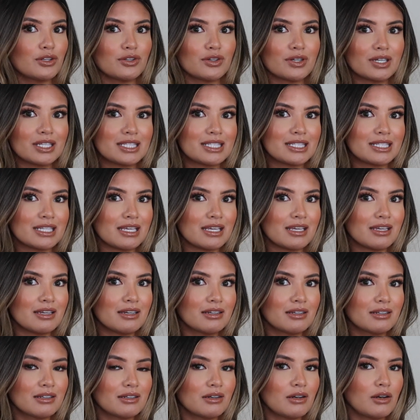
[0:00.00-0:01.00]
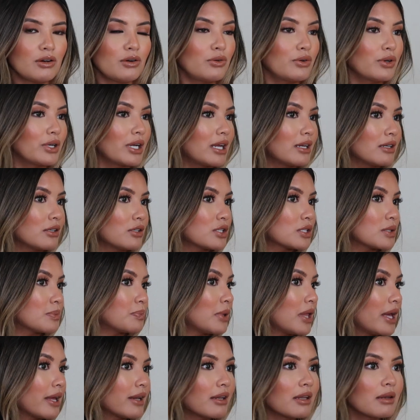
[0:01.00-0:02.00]
You guys see? Oh, it kind of just
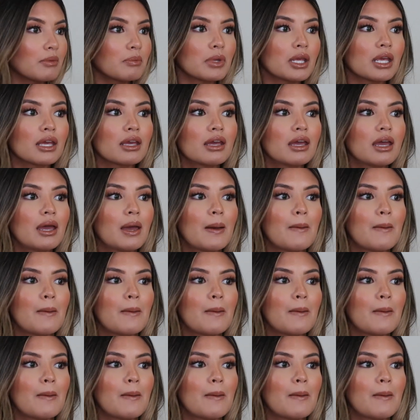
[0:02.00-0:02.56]
blinded me.